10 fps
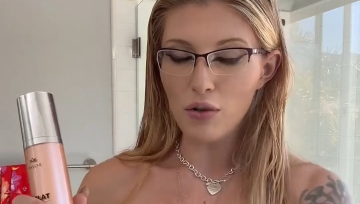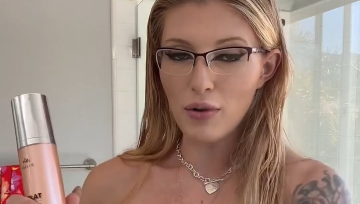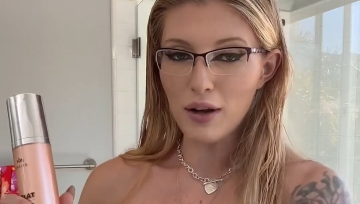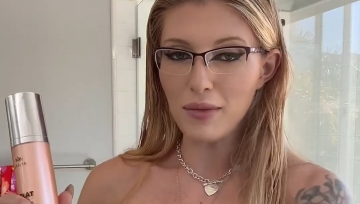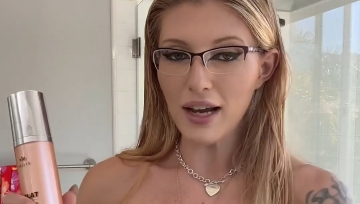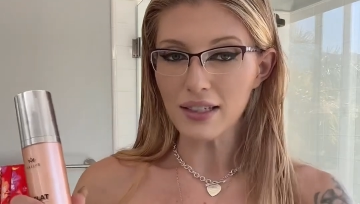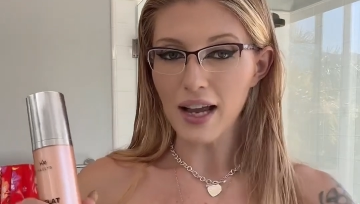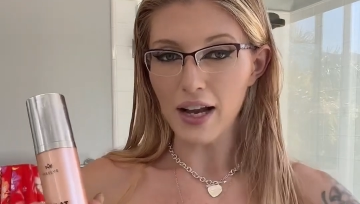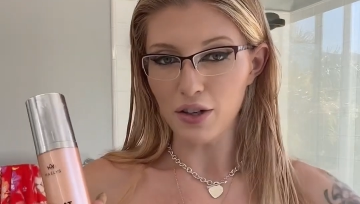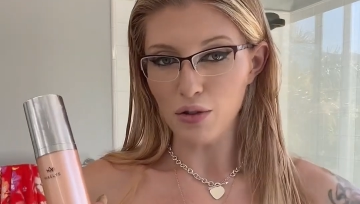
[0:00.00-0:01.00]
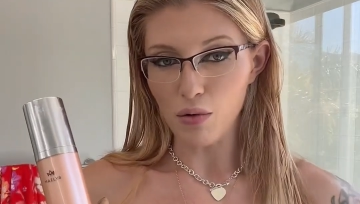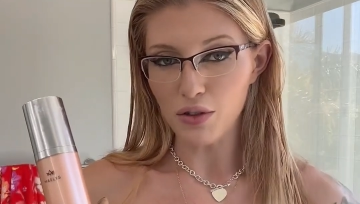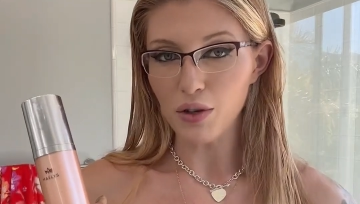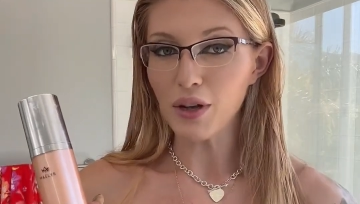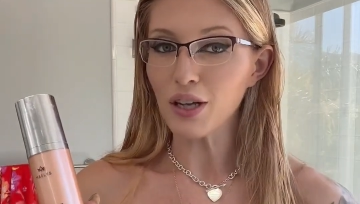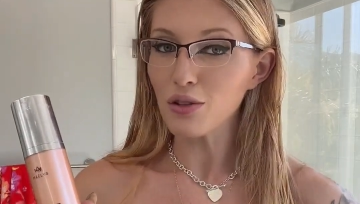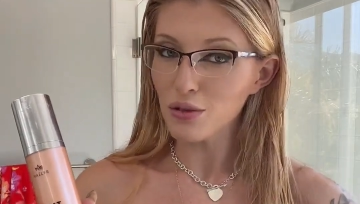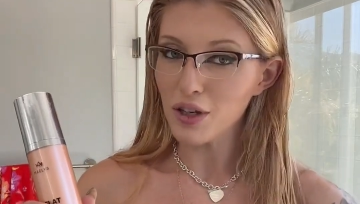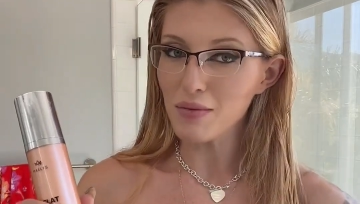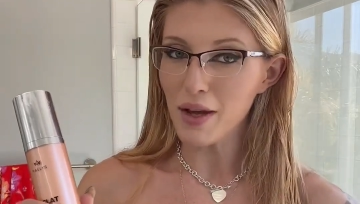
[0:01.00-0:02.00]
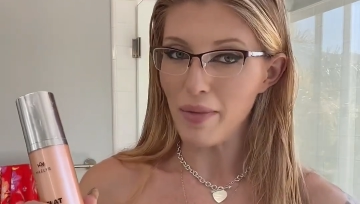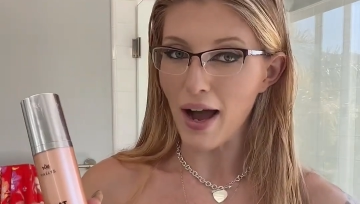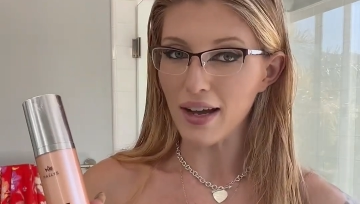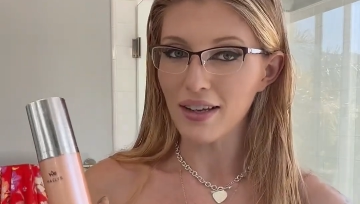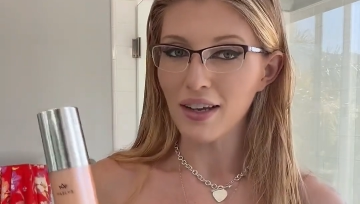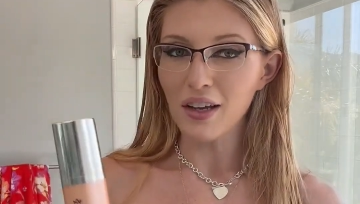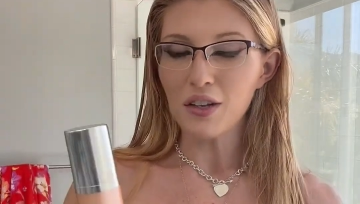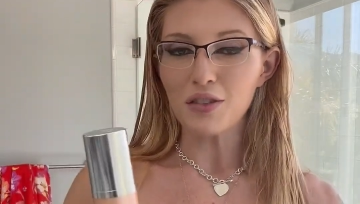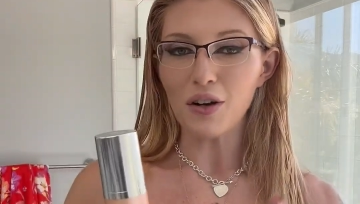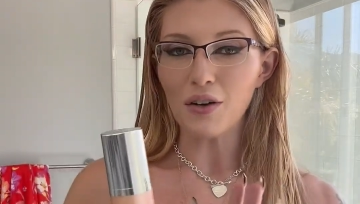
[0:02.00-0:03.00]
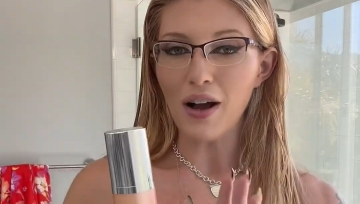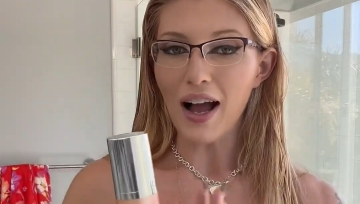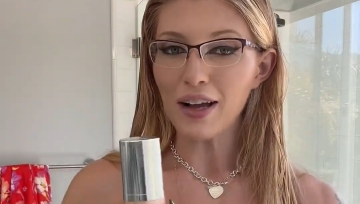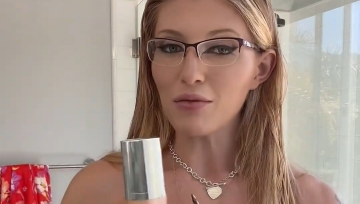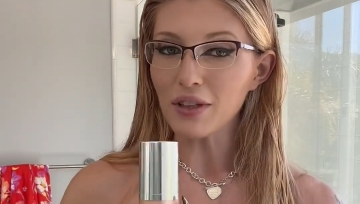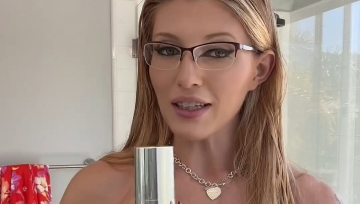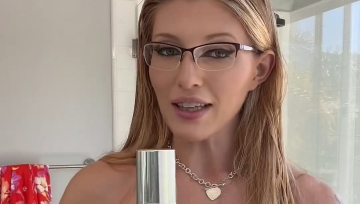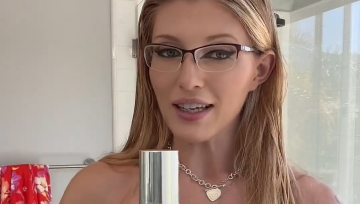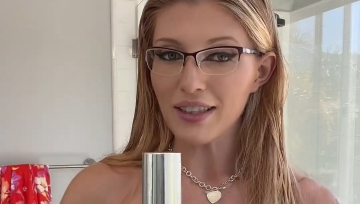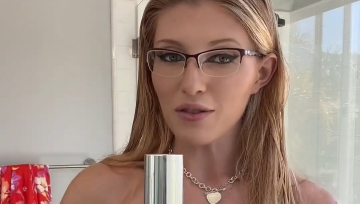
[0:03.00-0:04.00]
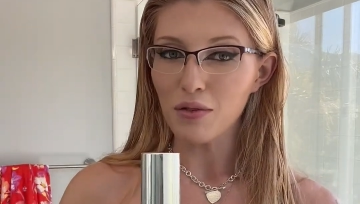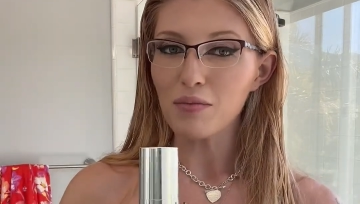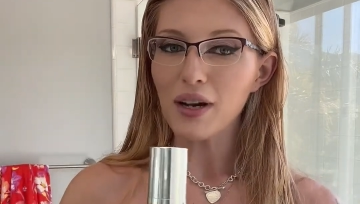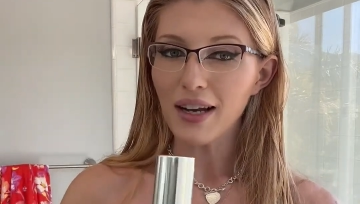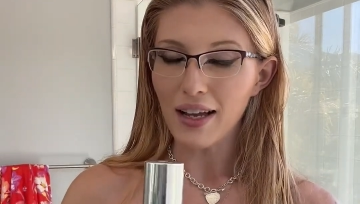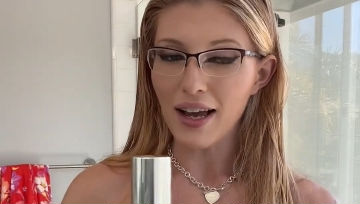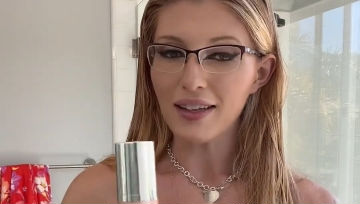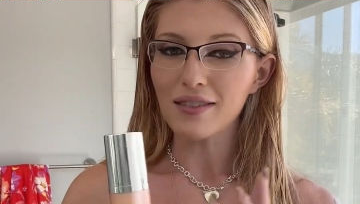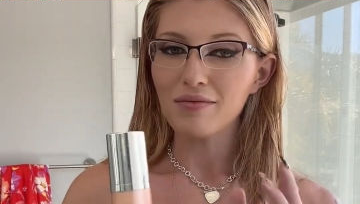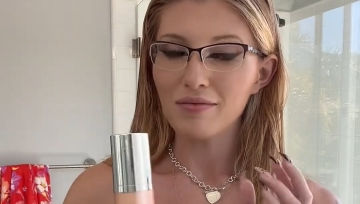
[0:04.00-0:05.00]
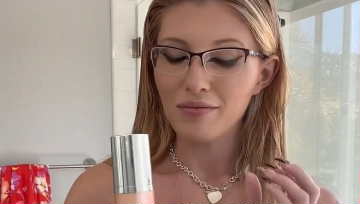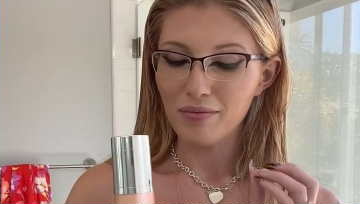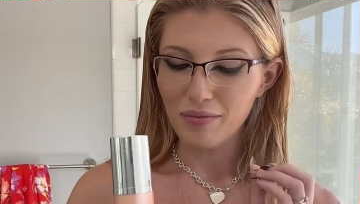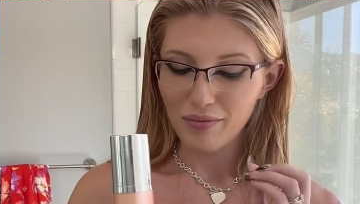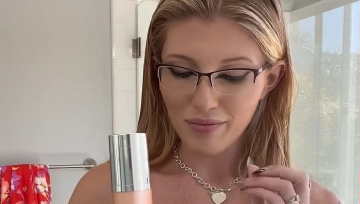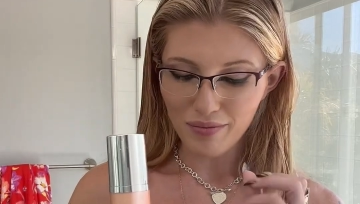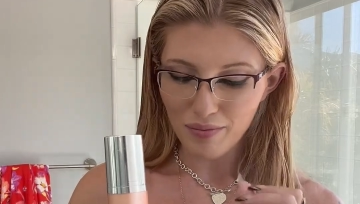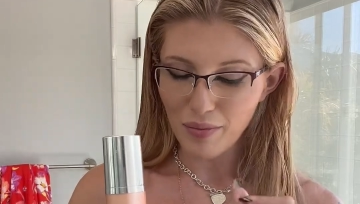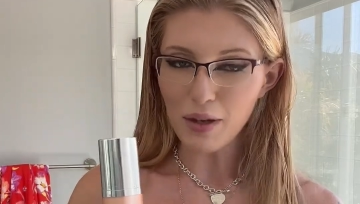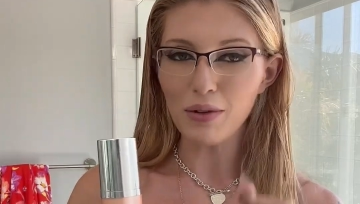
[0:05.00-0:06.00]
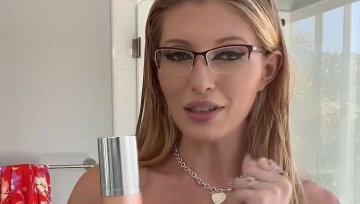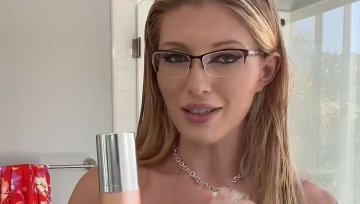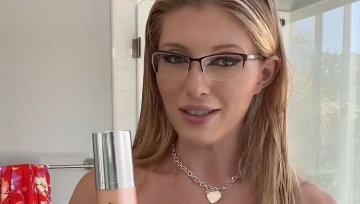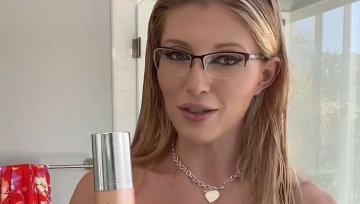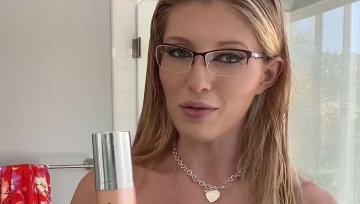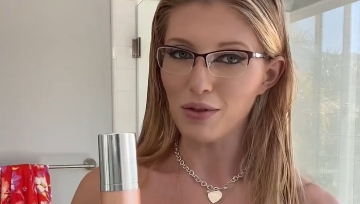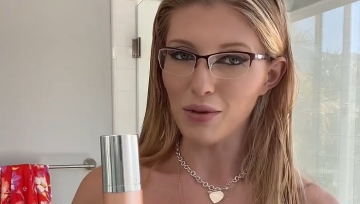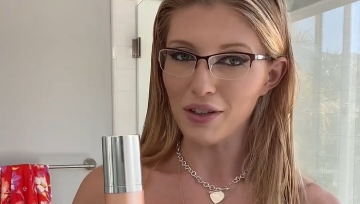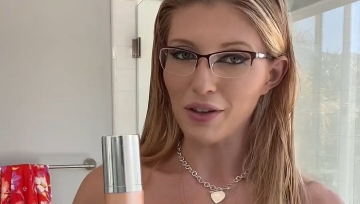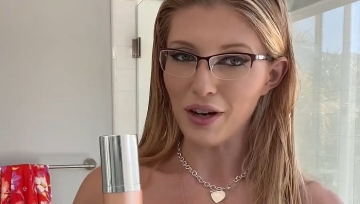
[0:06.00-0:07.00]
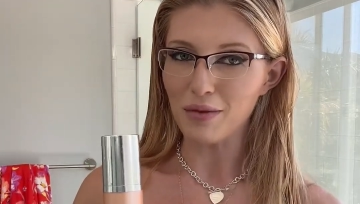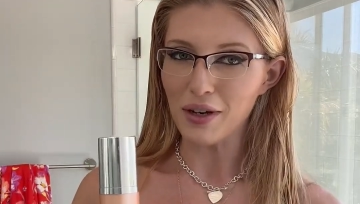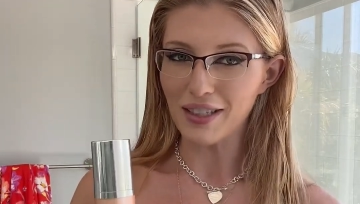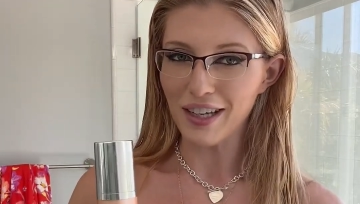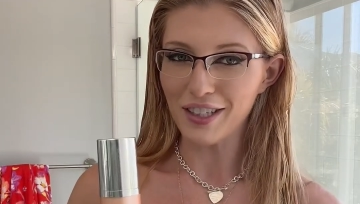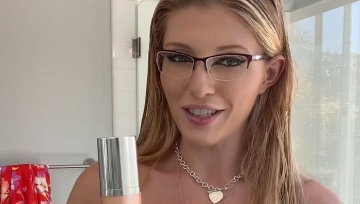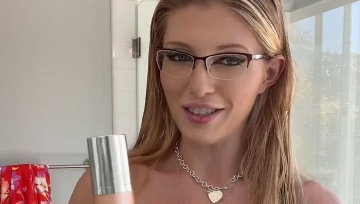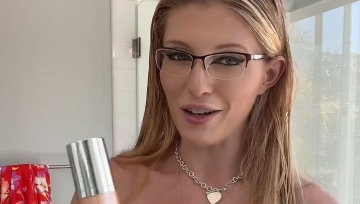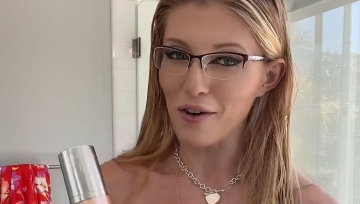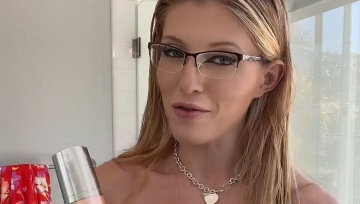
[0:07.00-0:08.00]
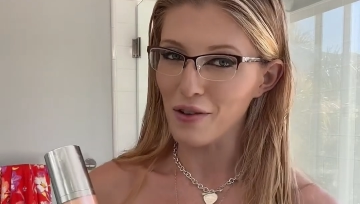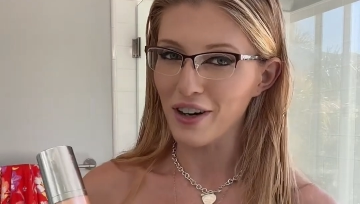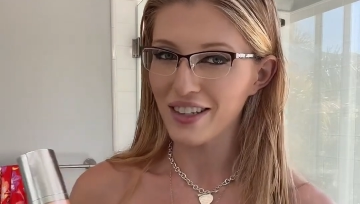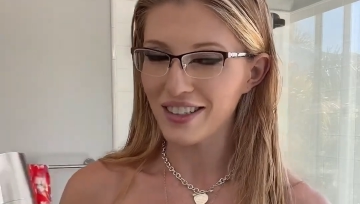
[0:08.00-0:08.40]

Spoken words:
around my entire torso, including my back. So I really like this one, but again, be realistic with what your expectations are for it.